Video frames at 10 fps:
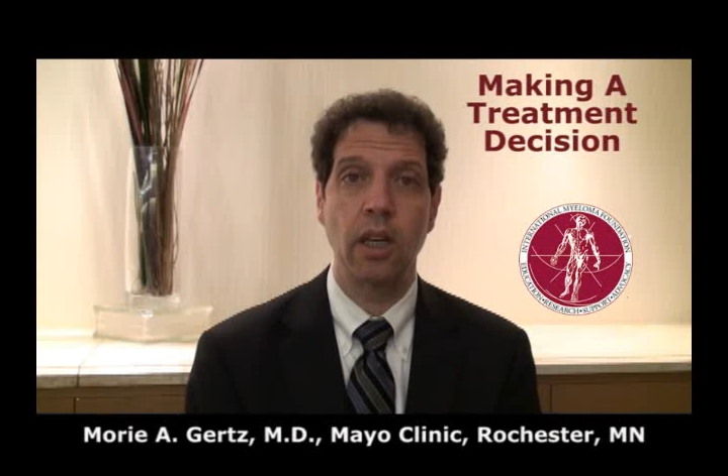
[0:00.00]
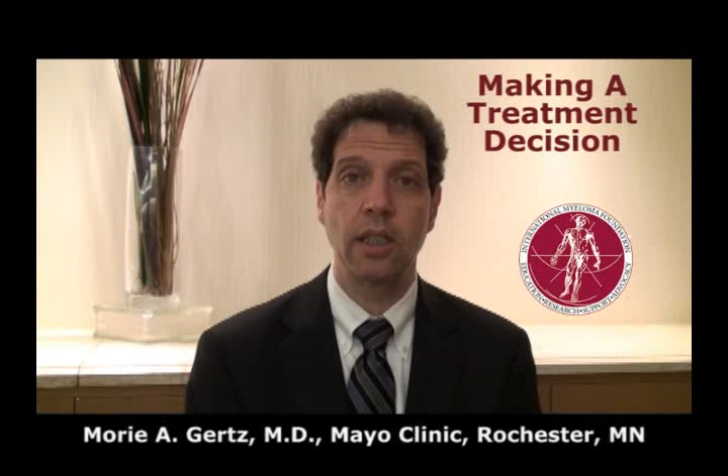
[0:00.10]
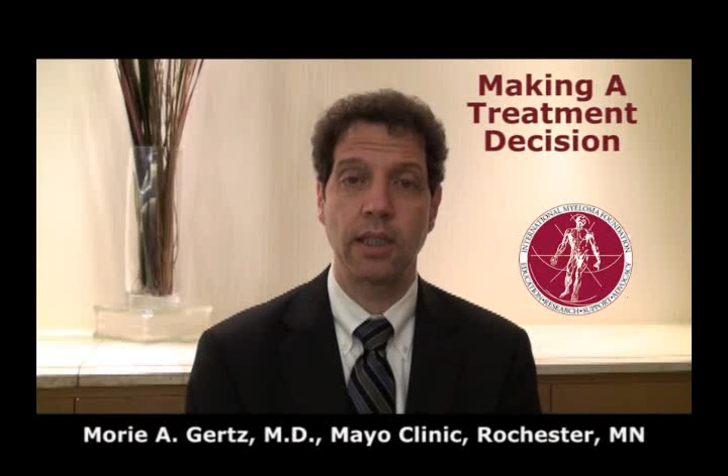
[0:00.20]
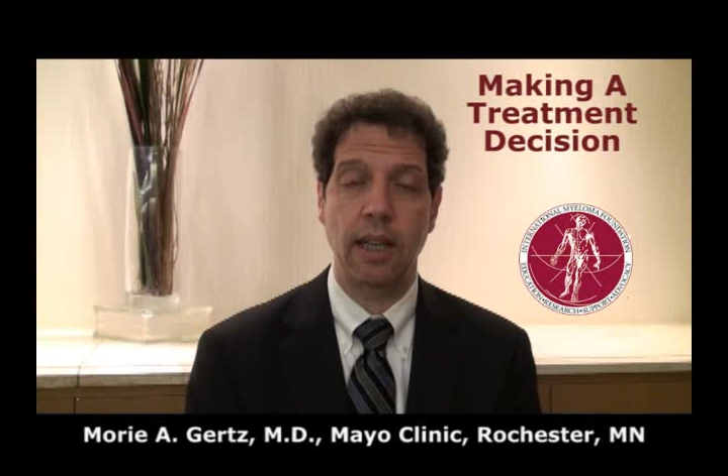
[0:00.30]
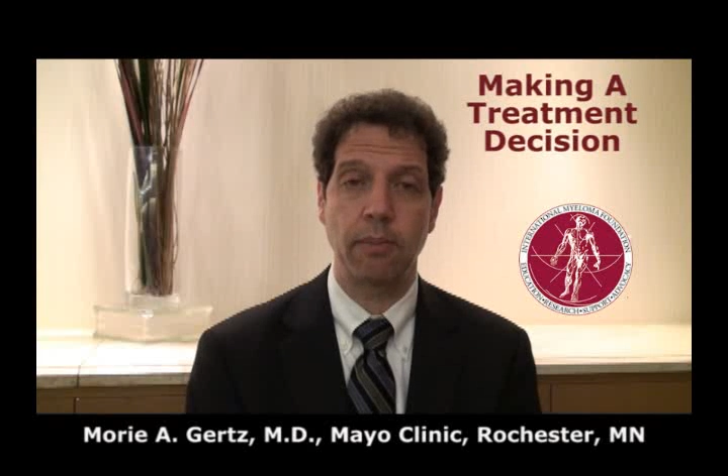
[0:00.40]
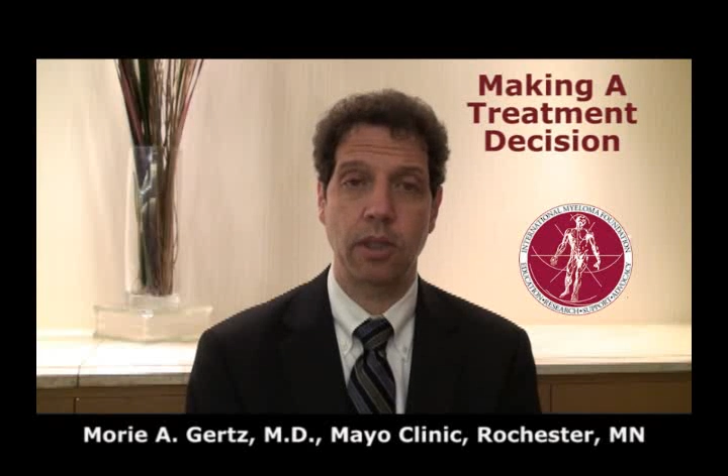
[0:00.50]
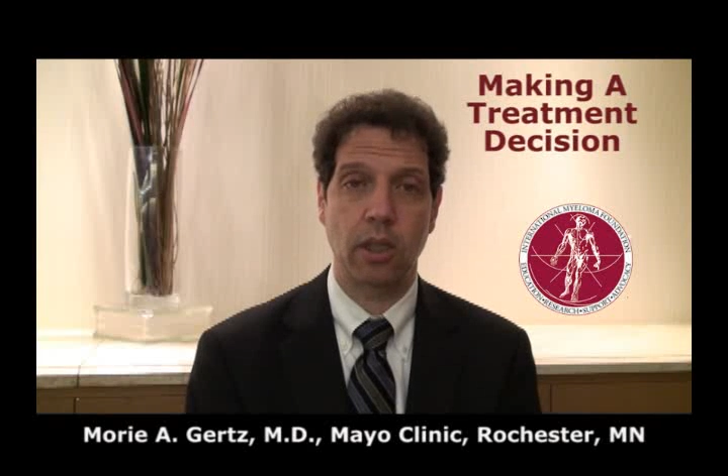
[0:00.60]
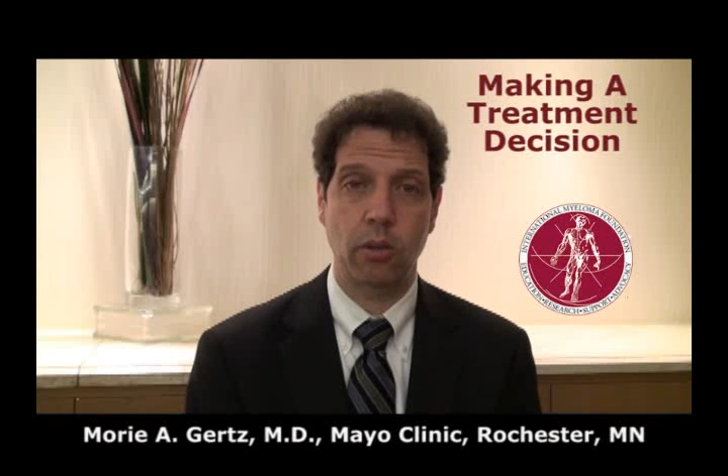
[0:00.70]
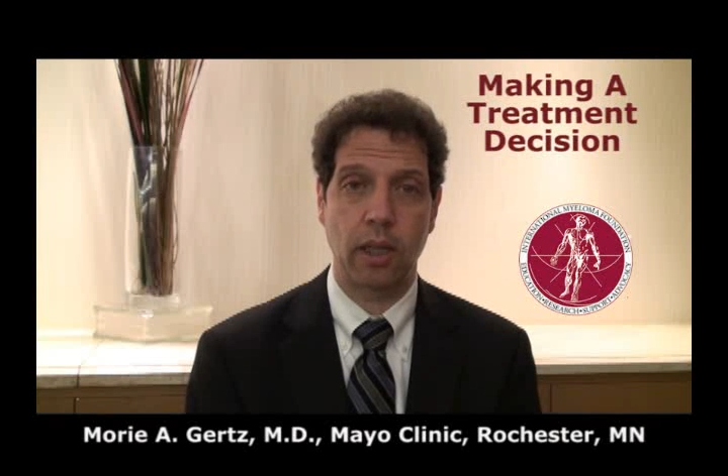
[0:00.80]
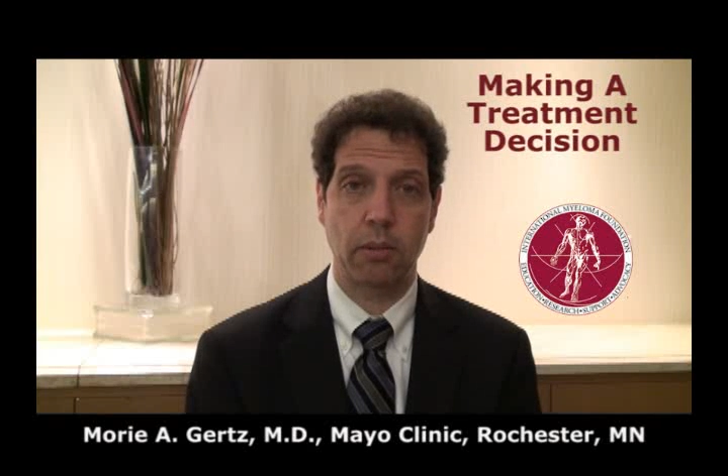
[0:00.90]
stem
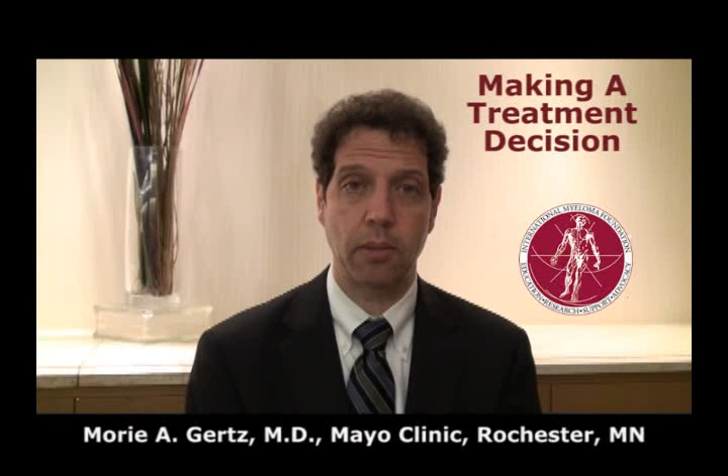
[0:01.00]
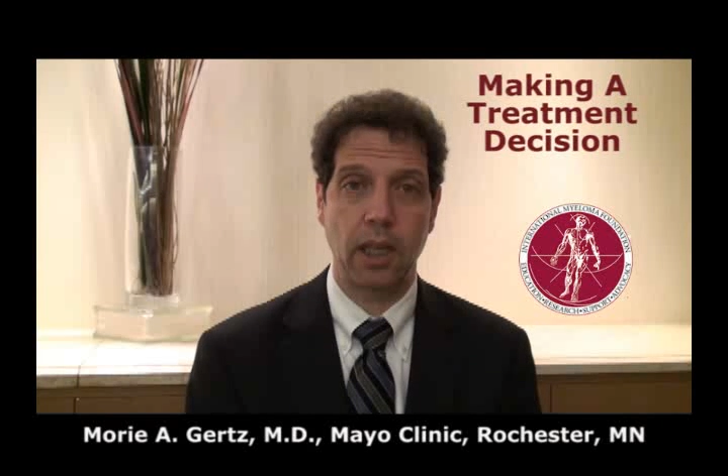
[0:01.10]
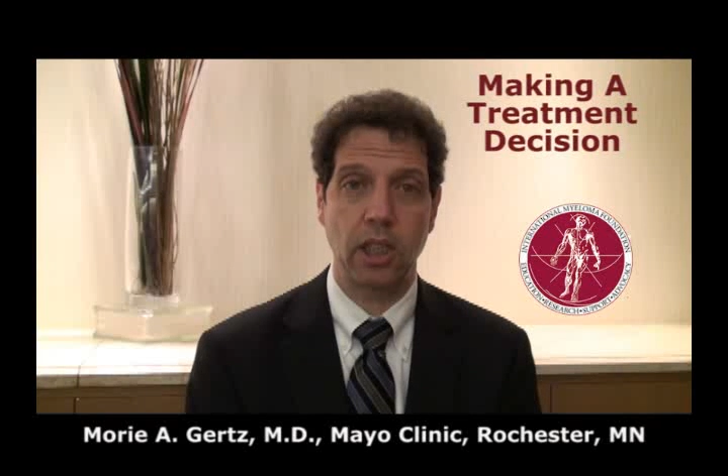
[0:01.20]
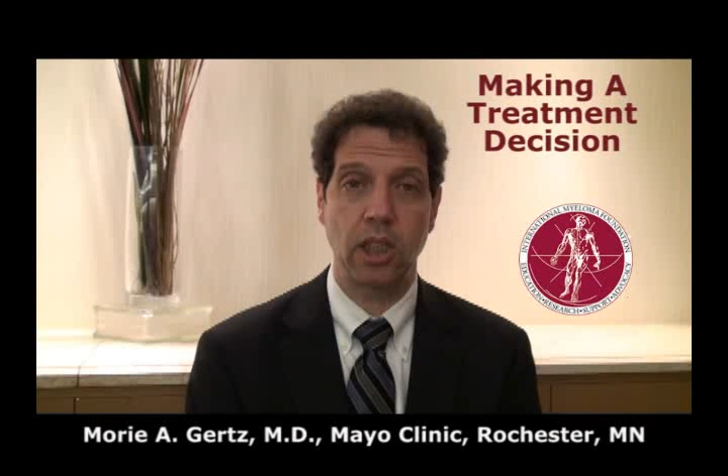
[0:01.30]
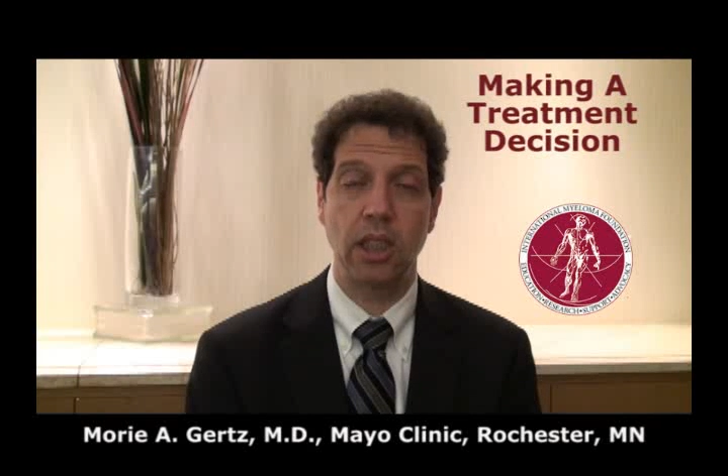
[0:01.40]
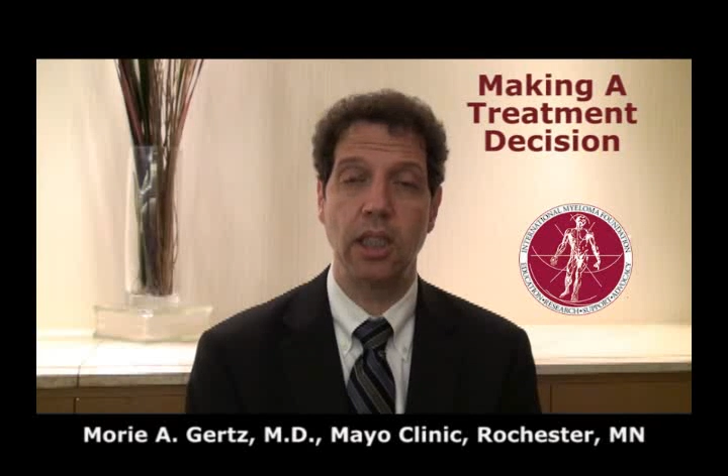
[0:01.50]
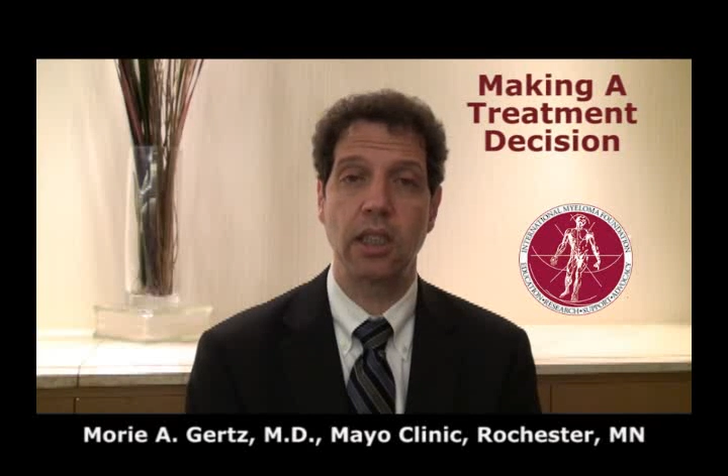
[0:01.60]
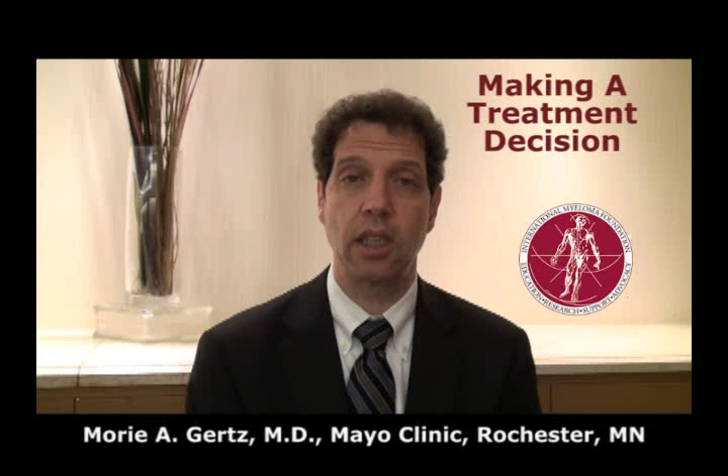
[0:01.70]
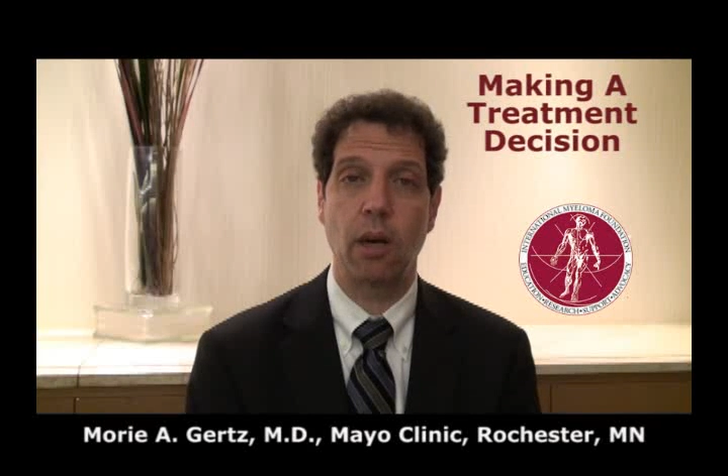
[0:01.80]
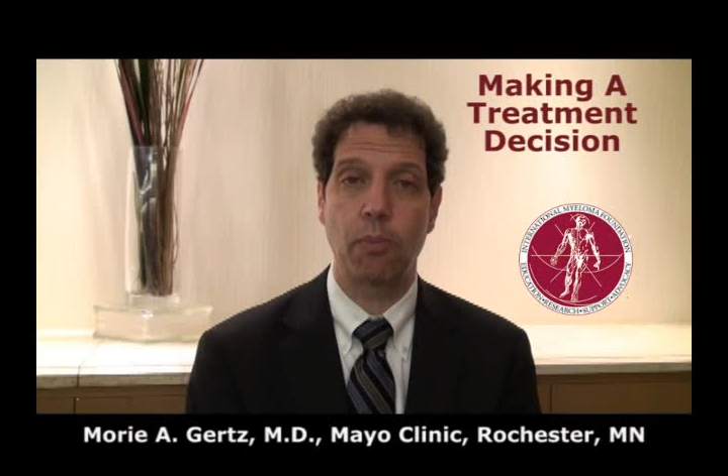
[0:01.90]
cell transplantation
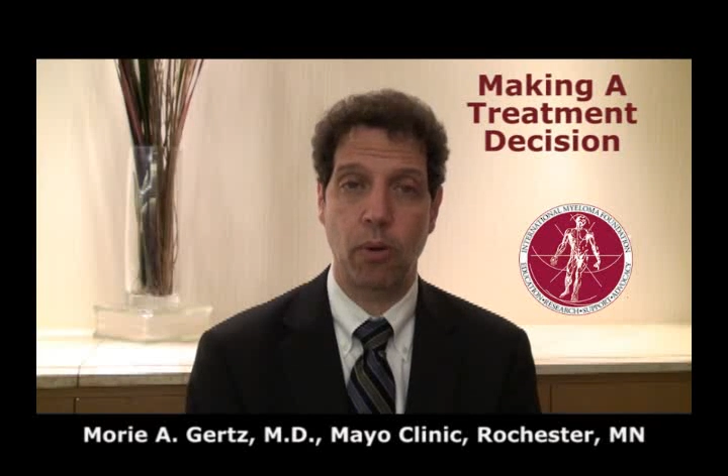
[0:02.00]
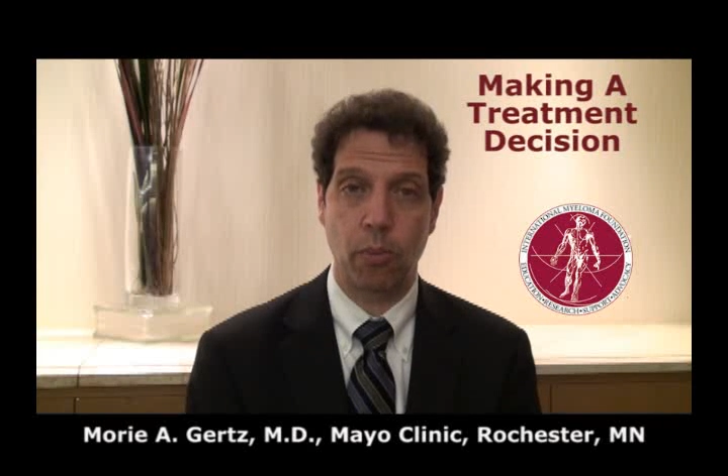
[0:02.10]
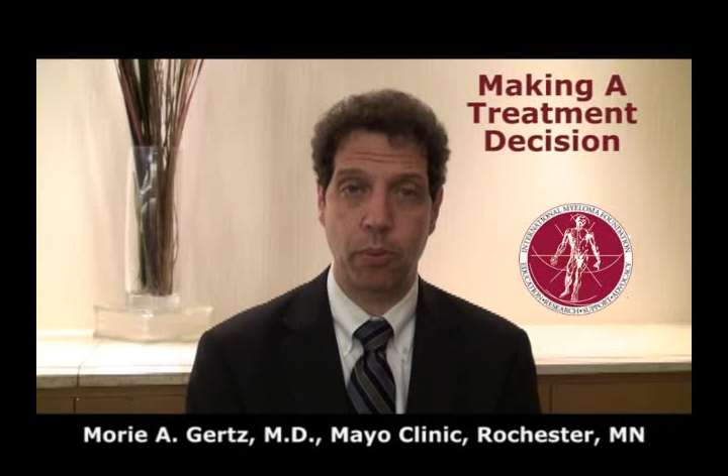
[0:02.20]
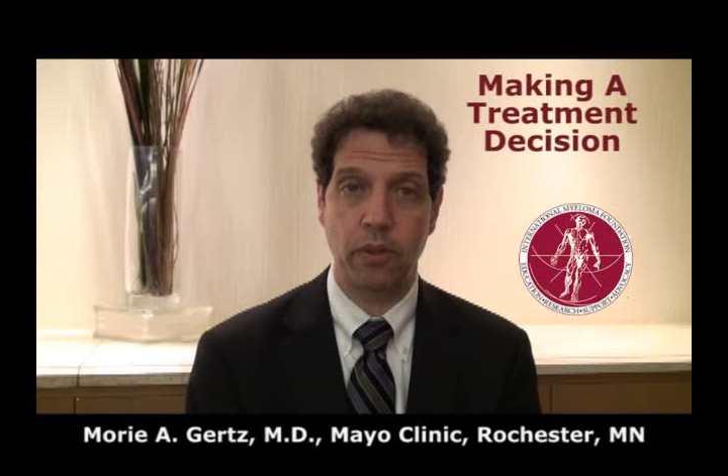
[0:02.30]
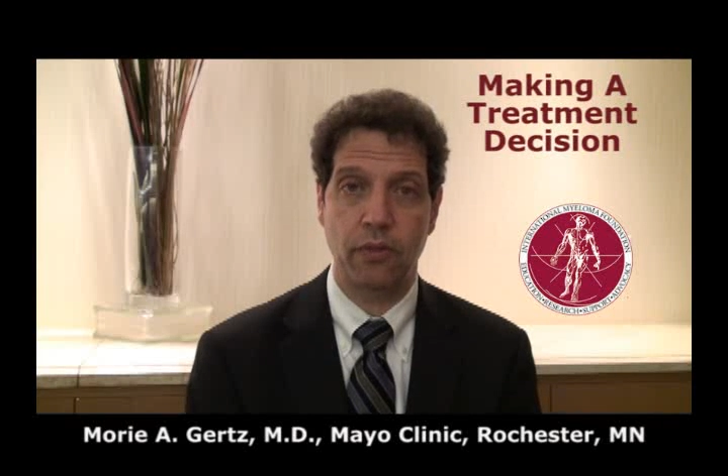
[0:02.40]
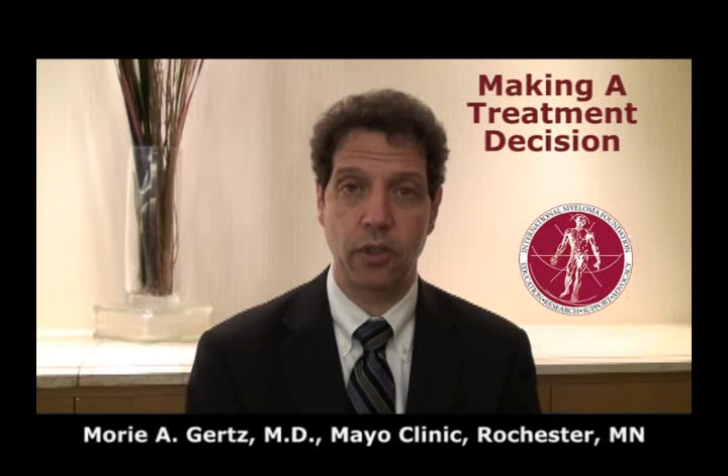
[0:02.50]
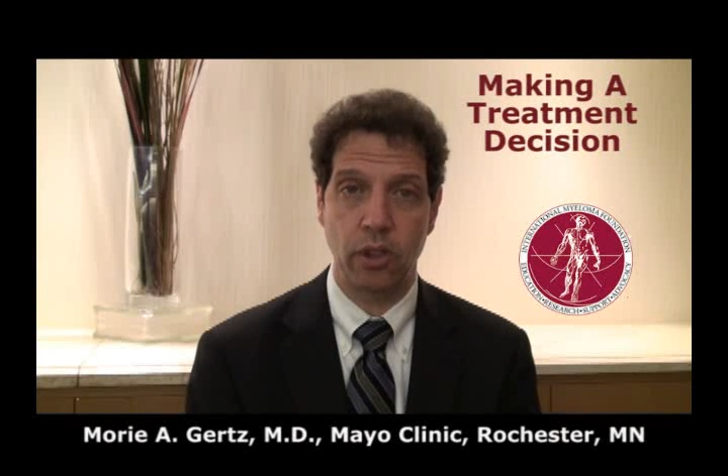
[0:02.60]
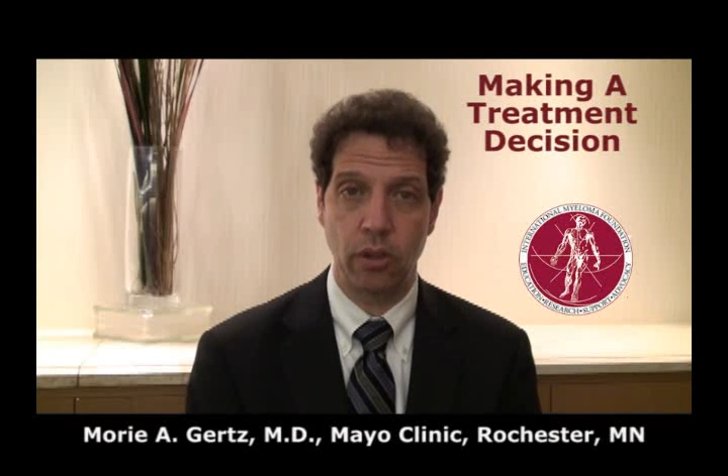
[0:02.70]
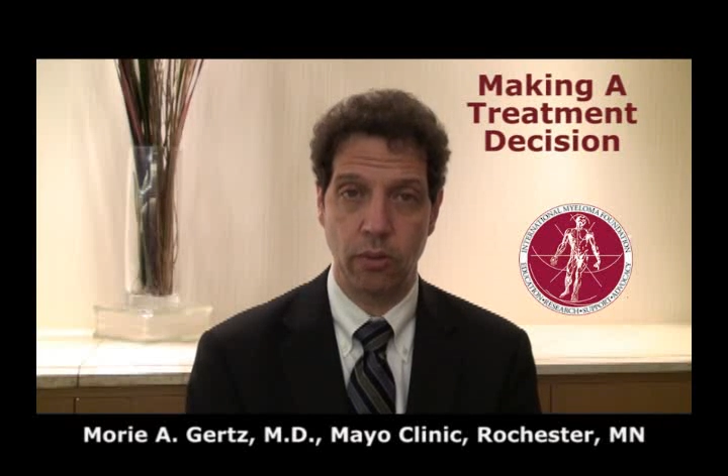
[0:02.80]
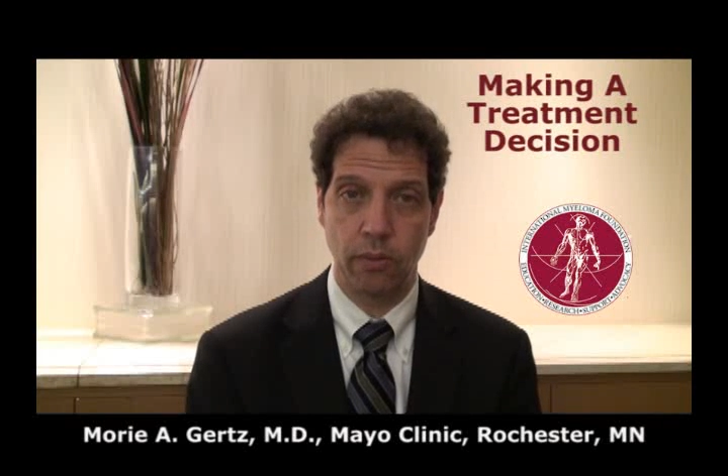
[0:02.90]
is appropriate for you.